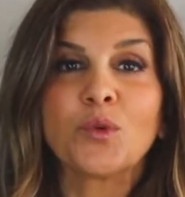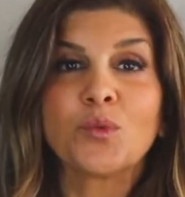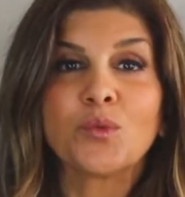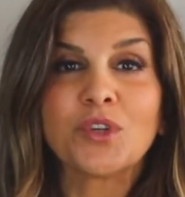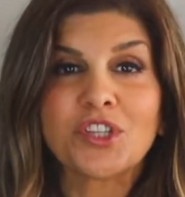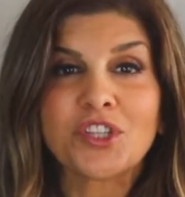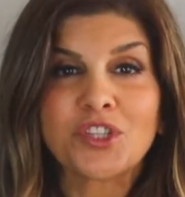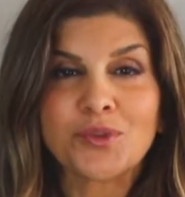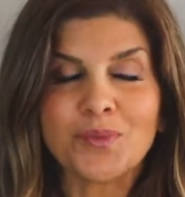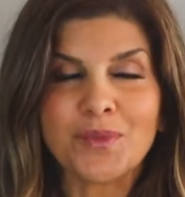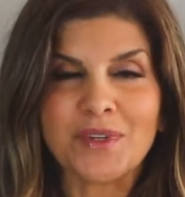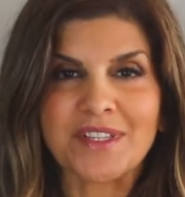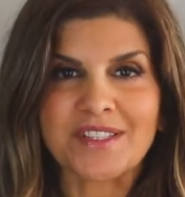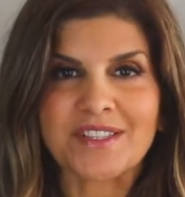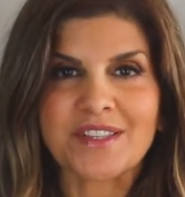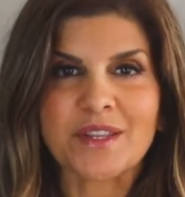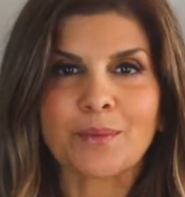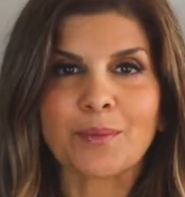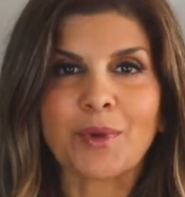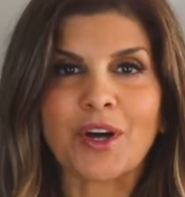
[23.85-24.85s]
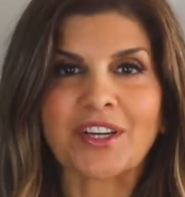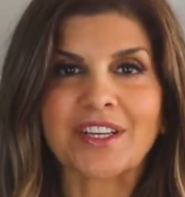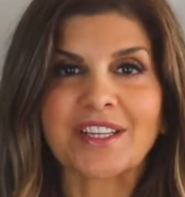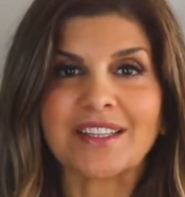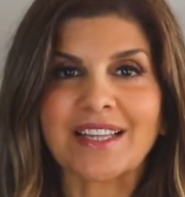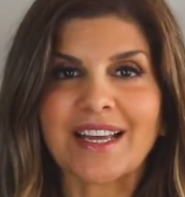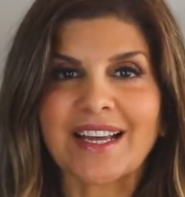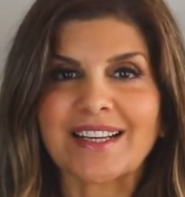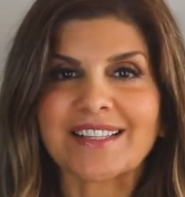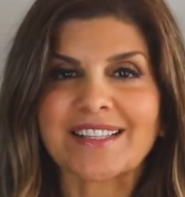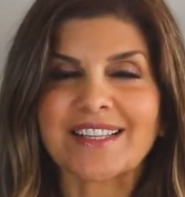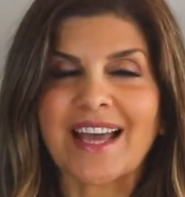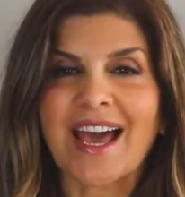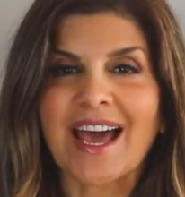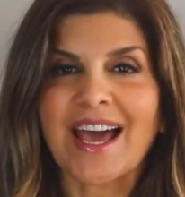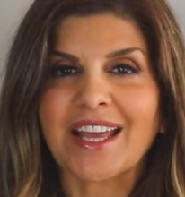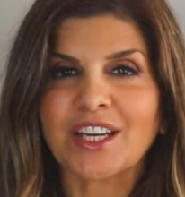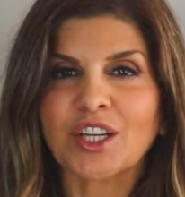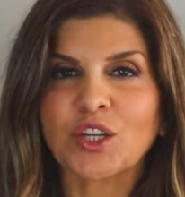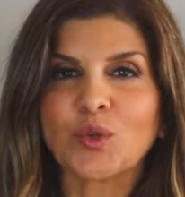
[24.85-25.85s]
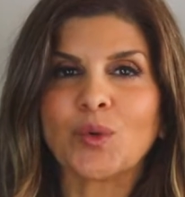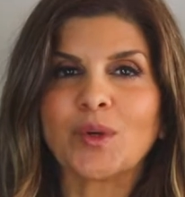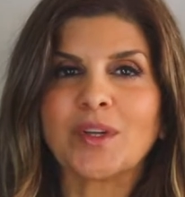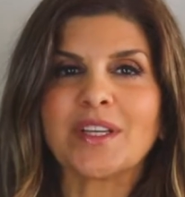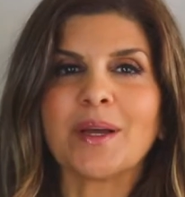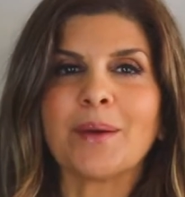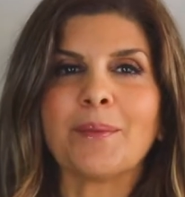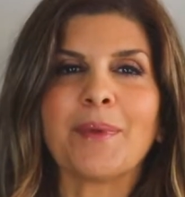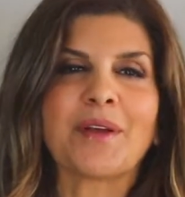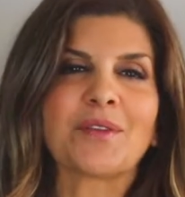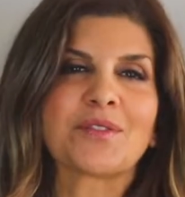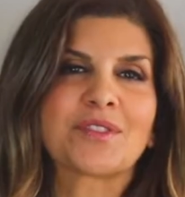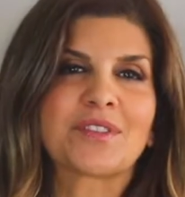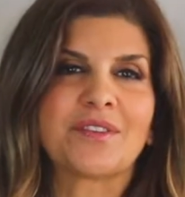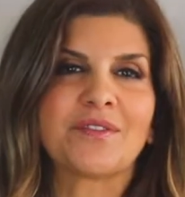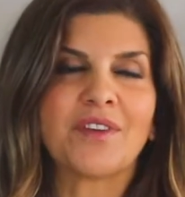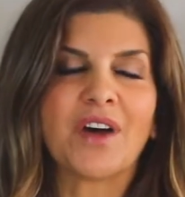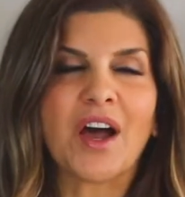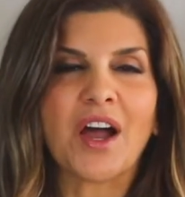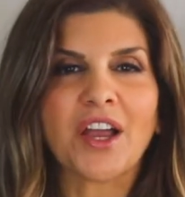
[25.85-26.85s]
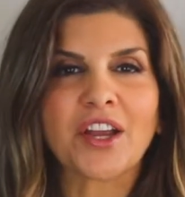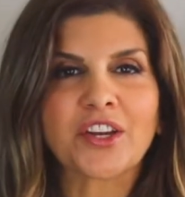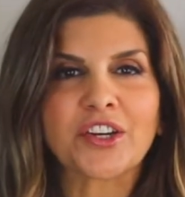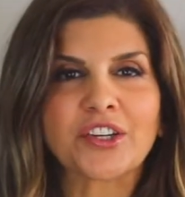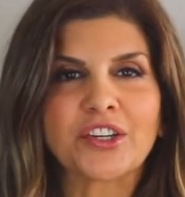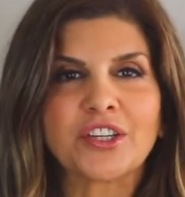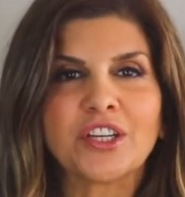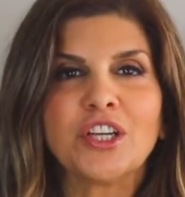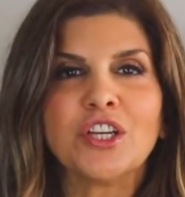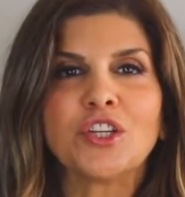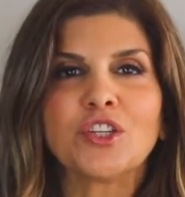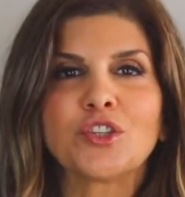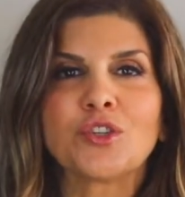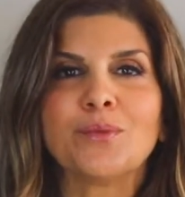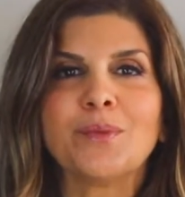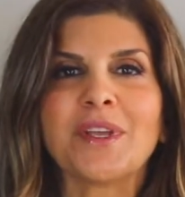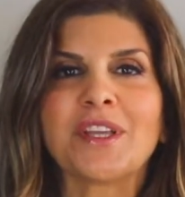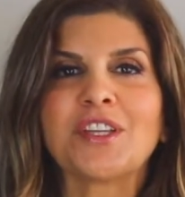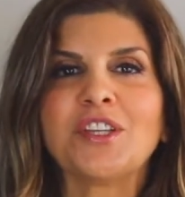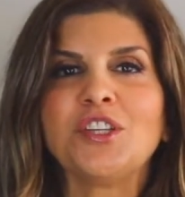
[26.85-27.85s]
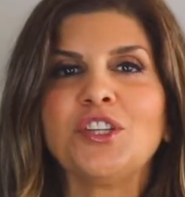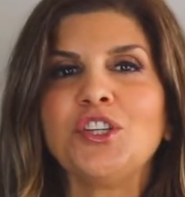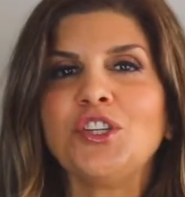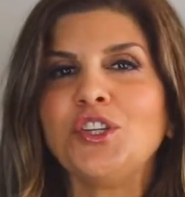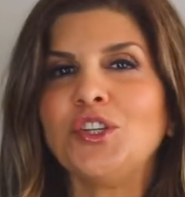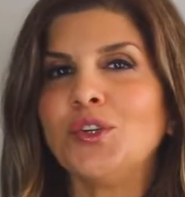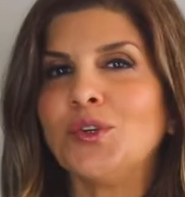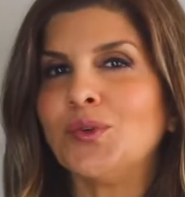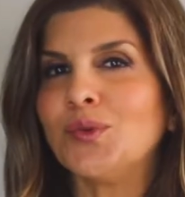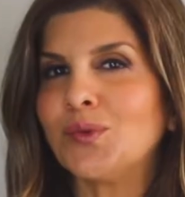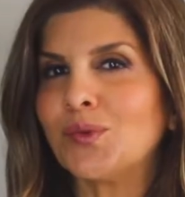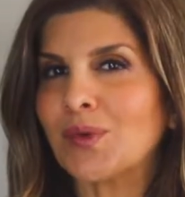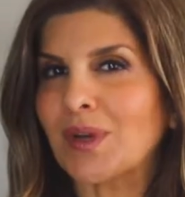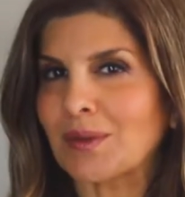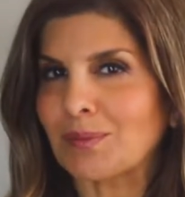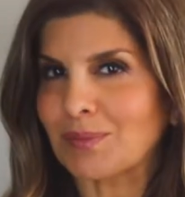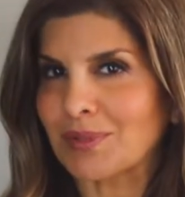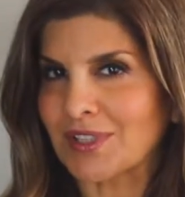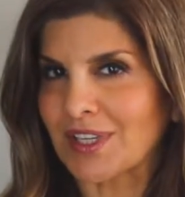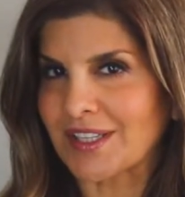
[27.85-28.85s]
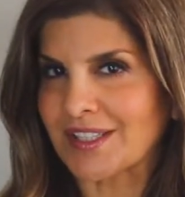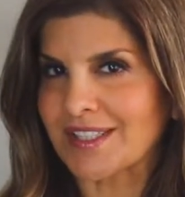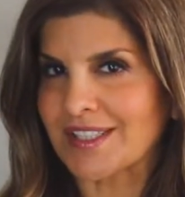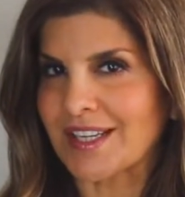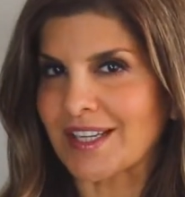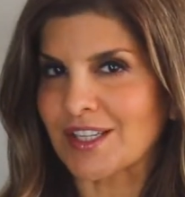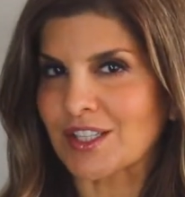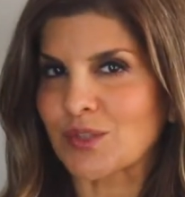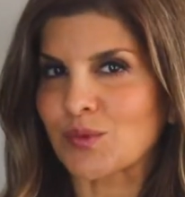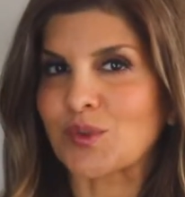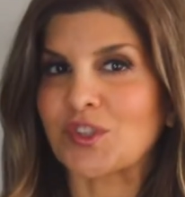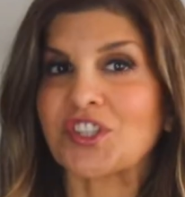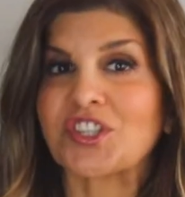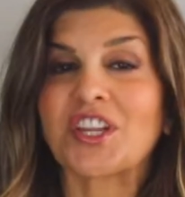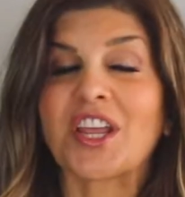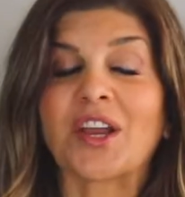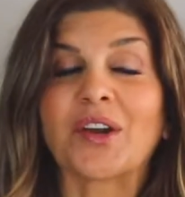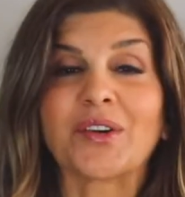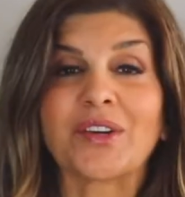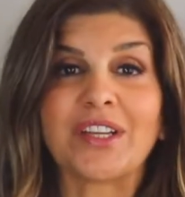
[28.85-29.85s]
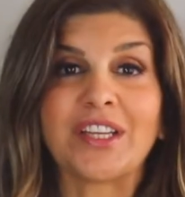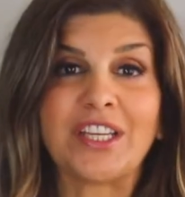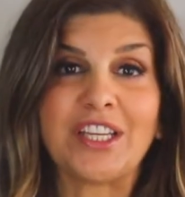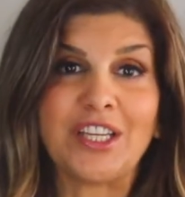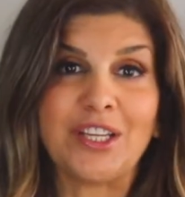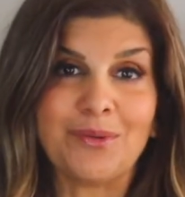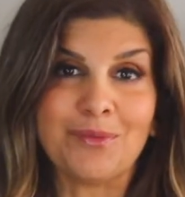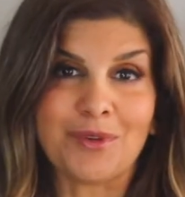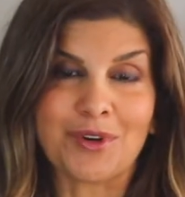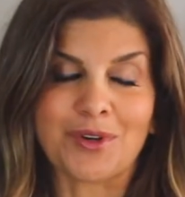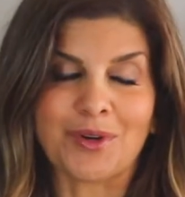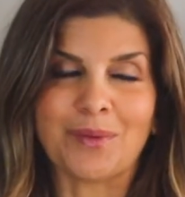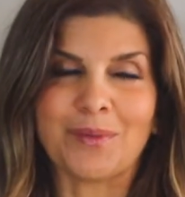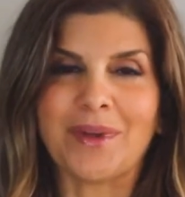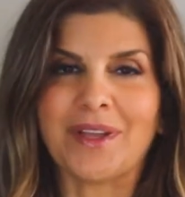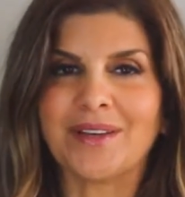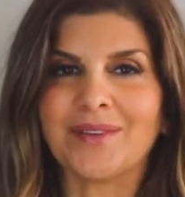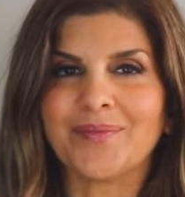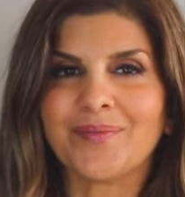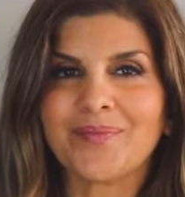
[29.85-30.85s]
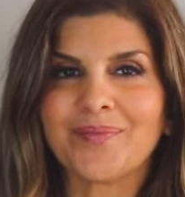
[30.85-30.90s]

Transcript: which means the body lacks adequate amounts of iron to make new red blood cells which carry hemoglobin.